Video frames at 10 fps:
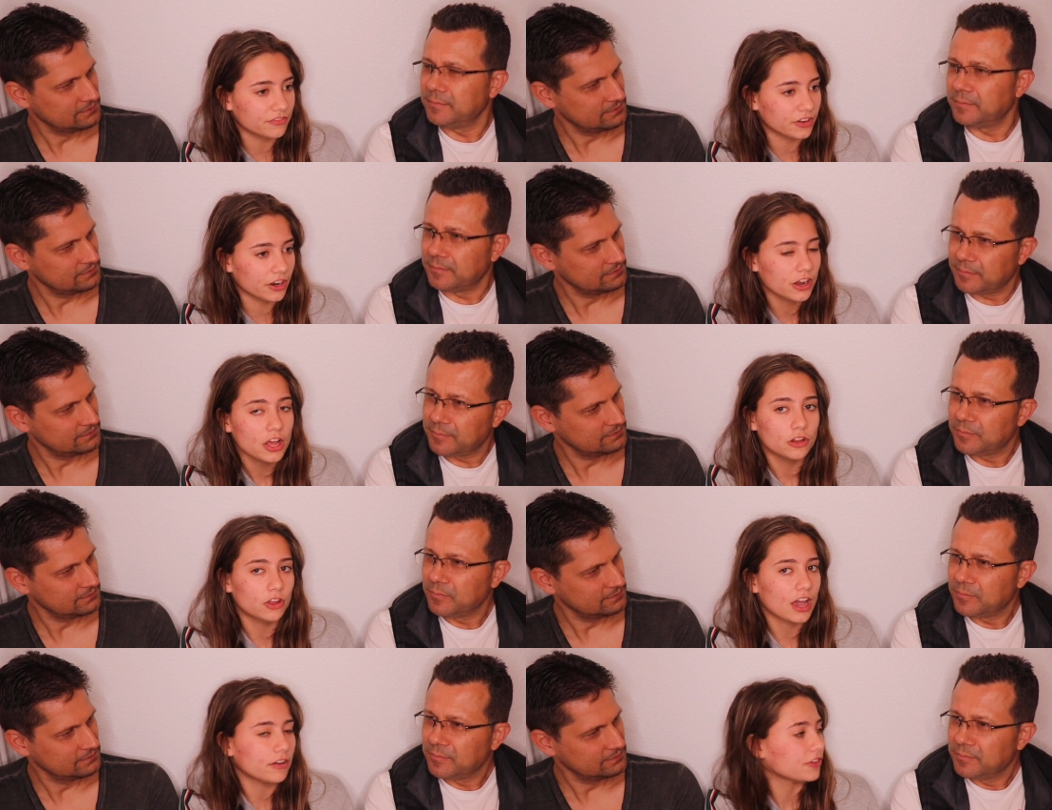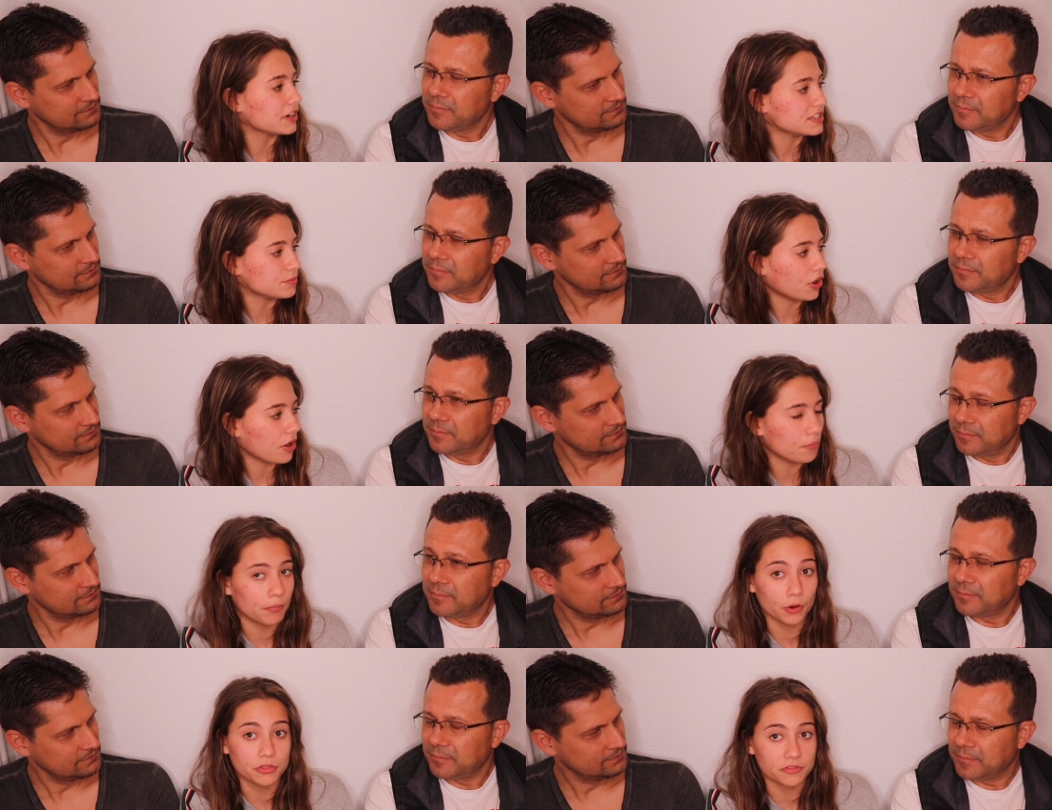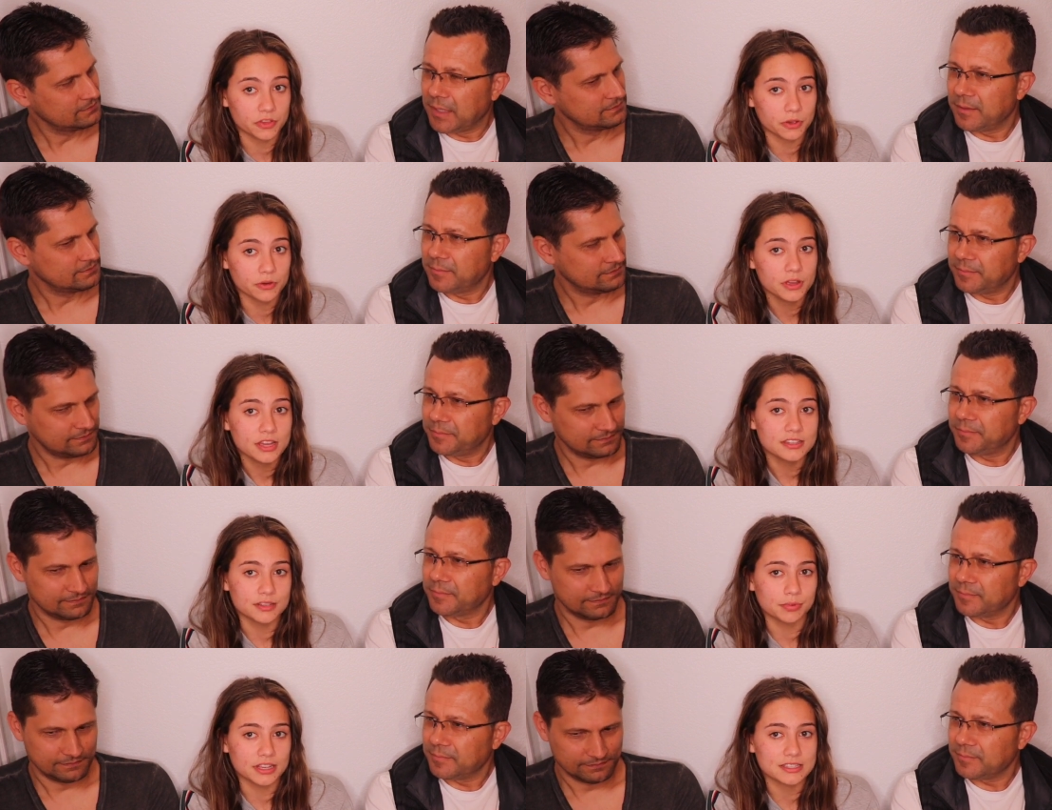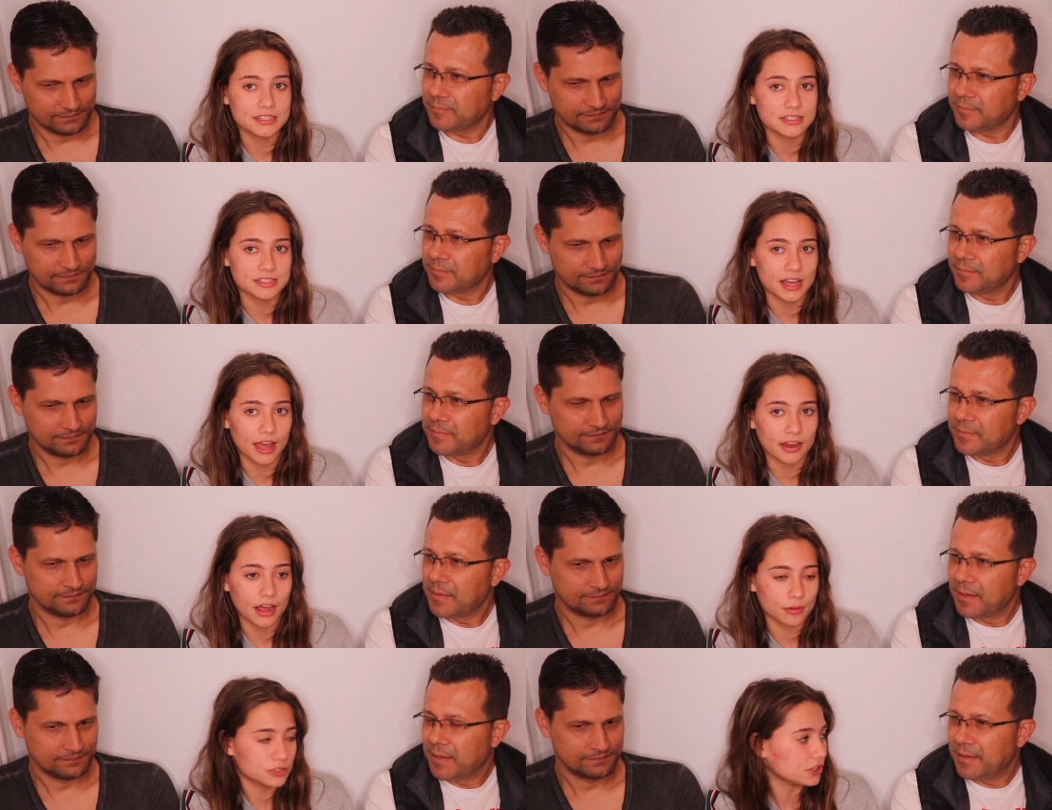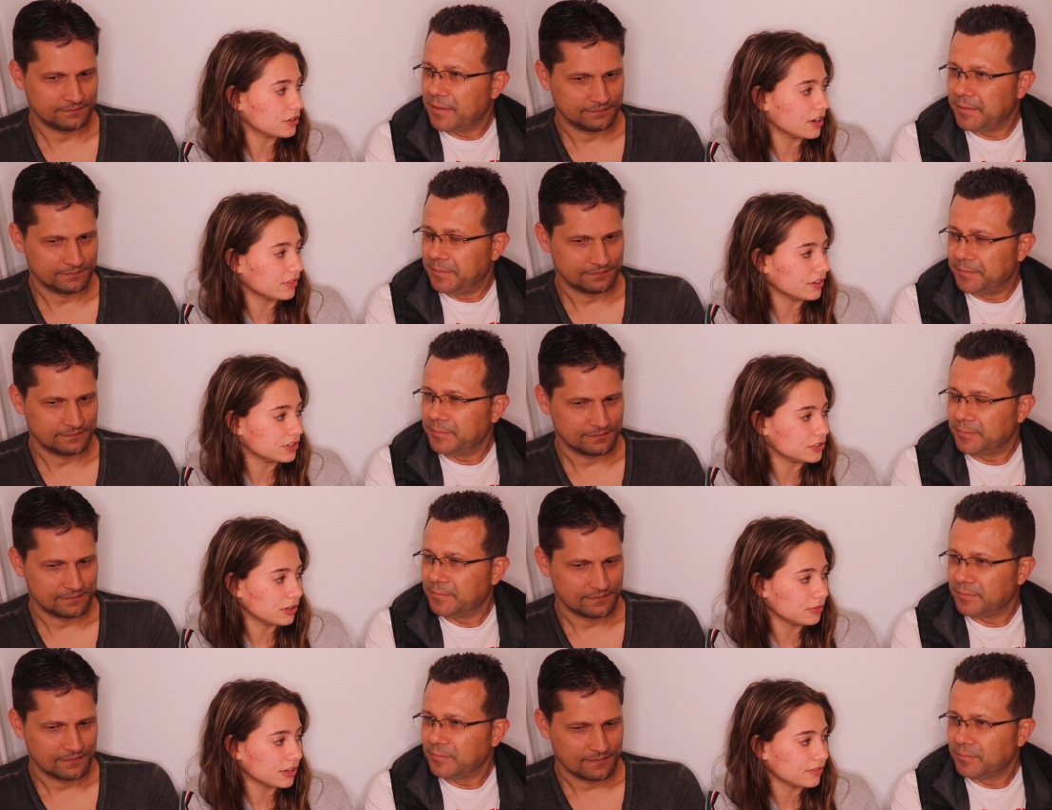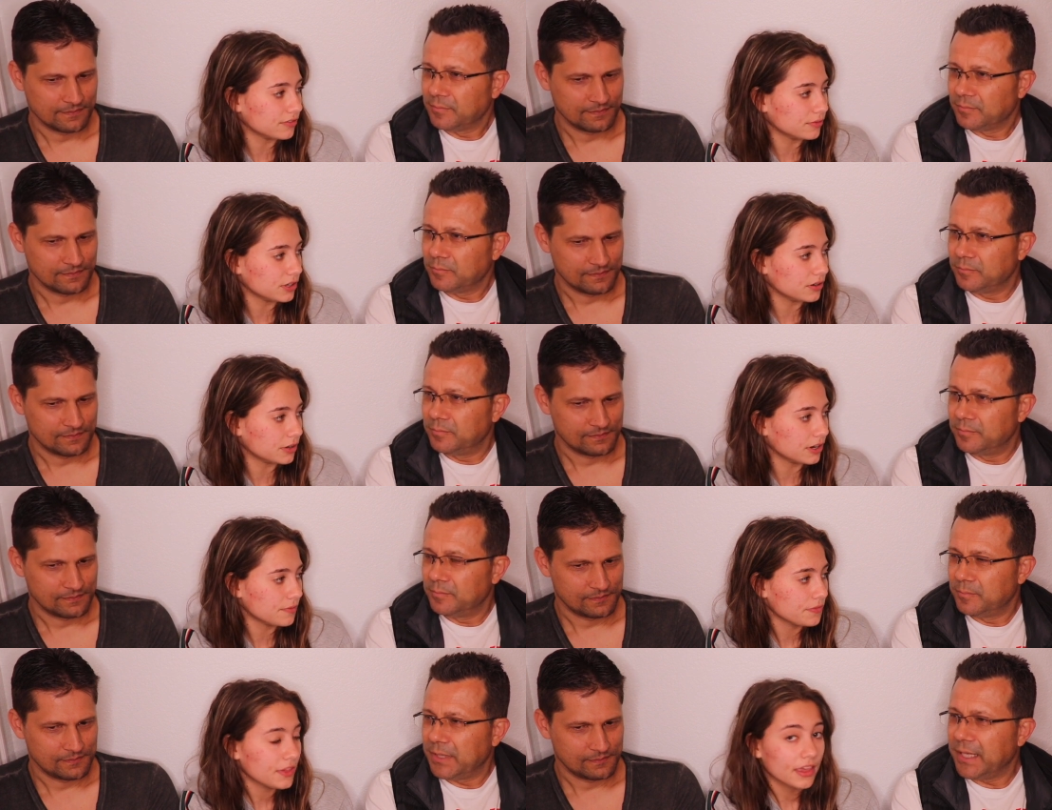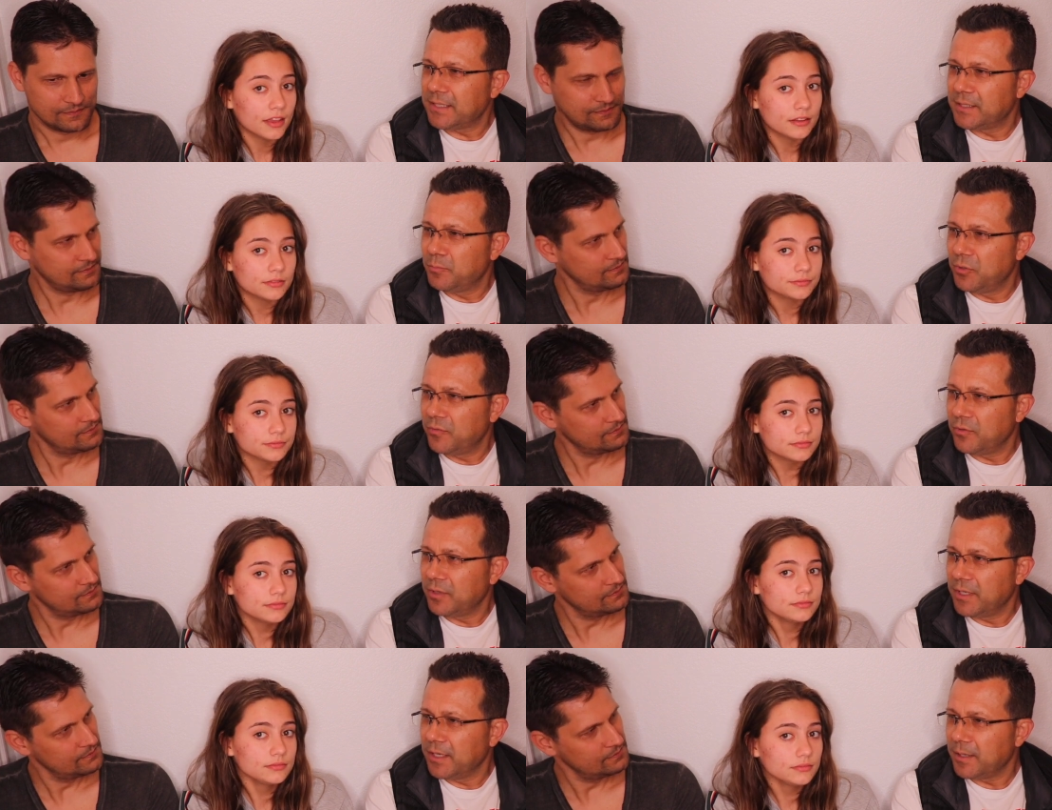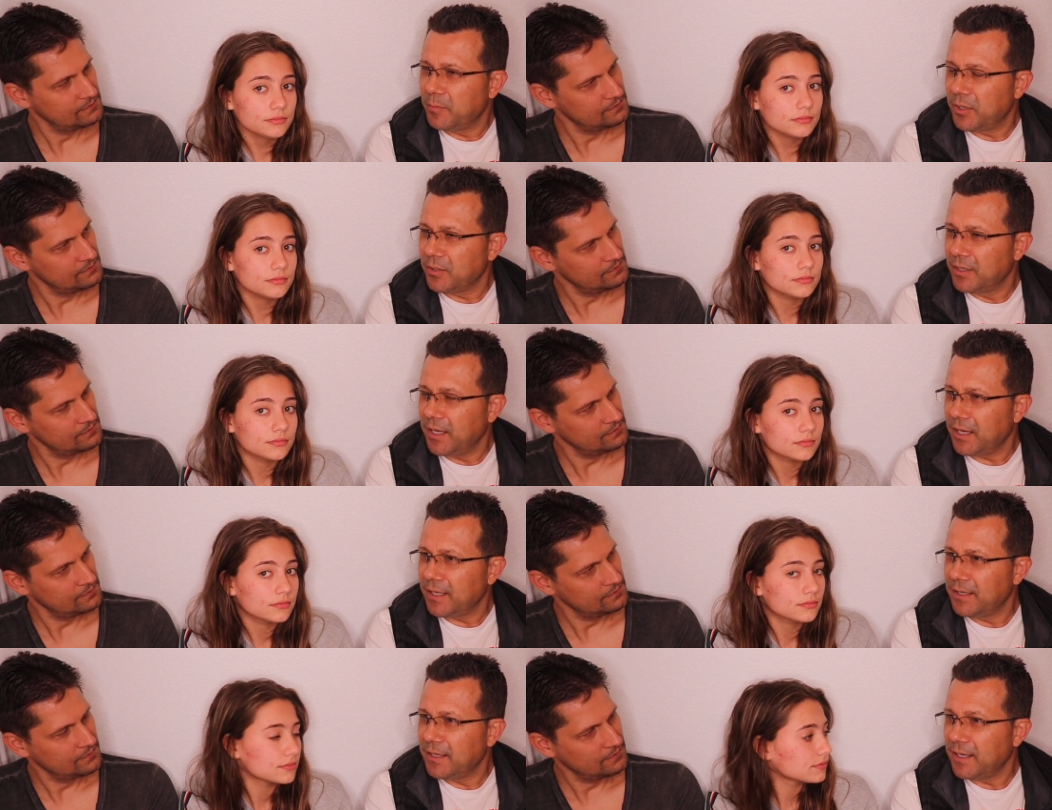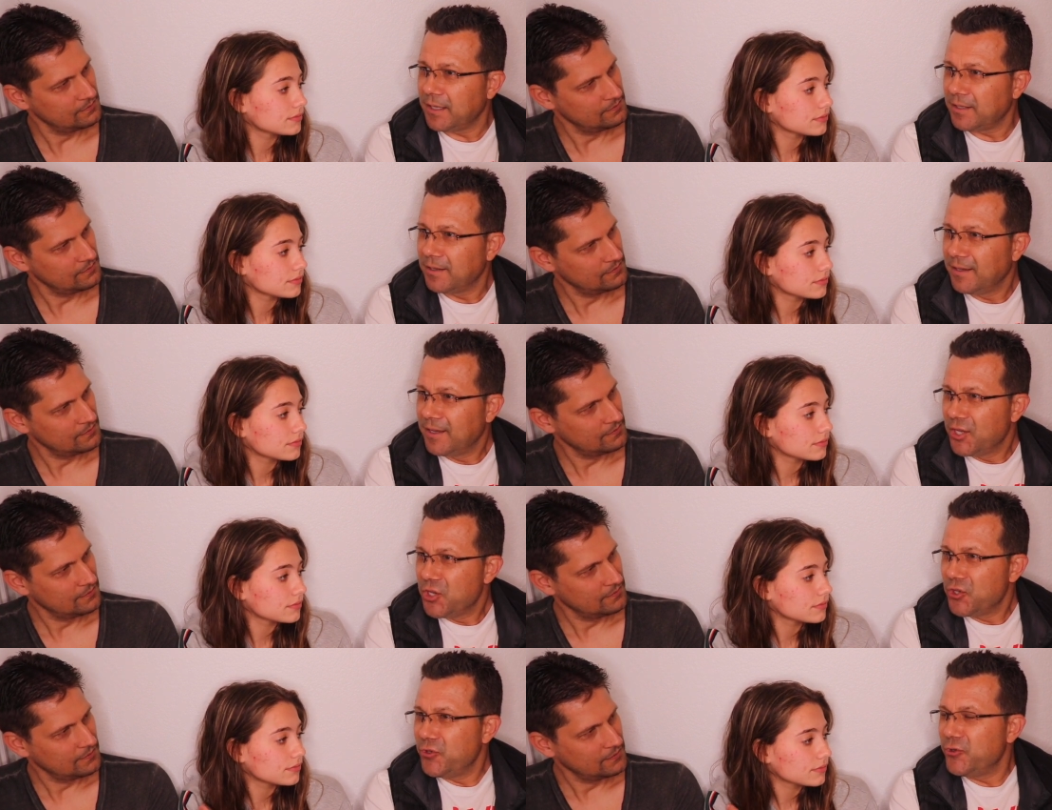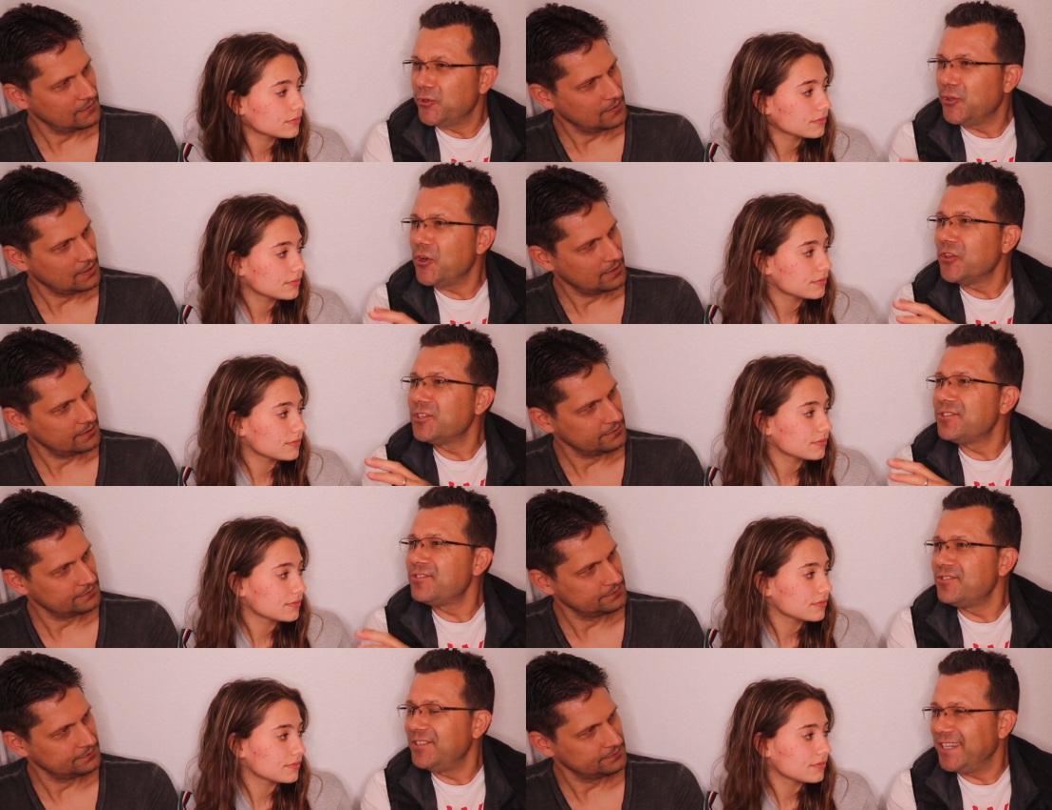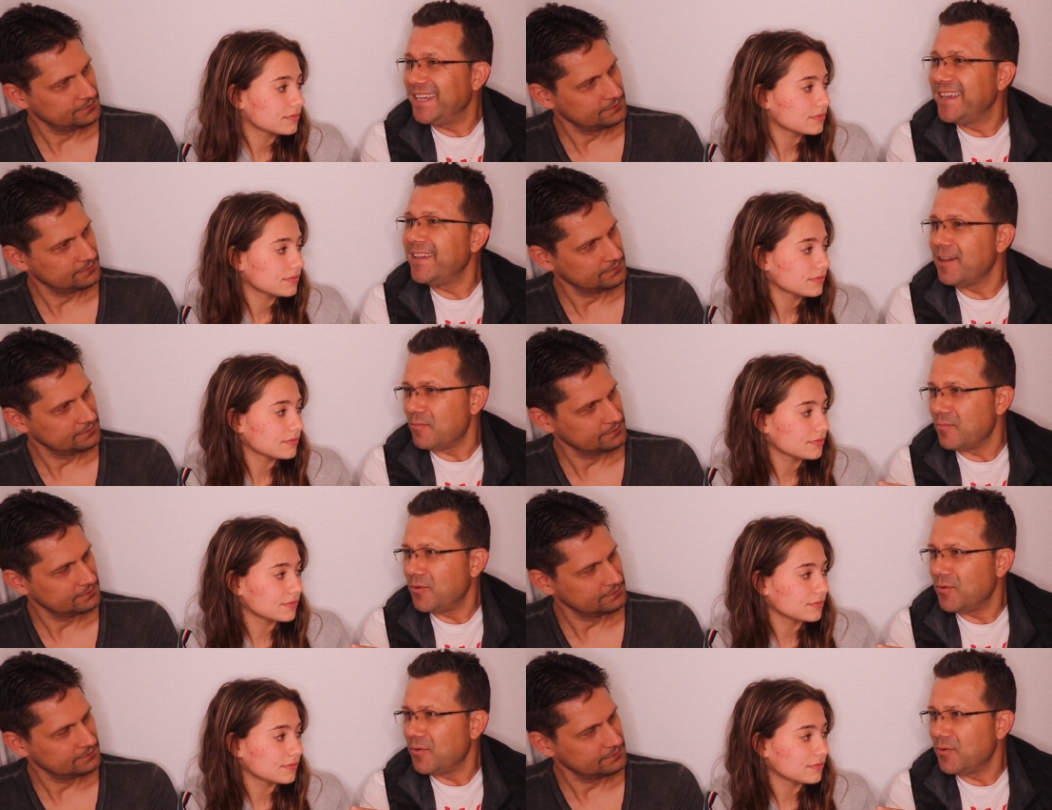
Speaker 1: not yeah. fair look how far he's brought both of yeah. you mm-hmm. to places that i'm sure you never even dreamed of when you were
Speaker 2: but that's the beautiful thing about god that you don't see him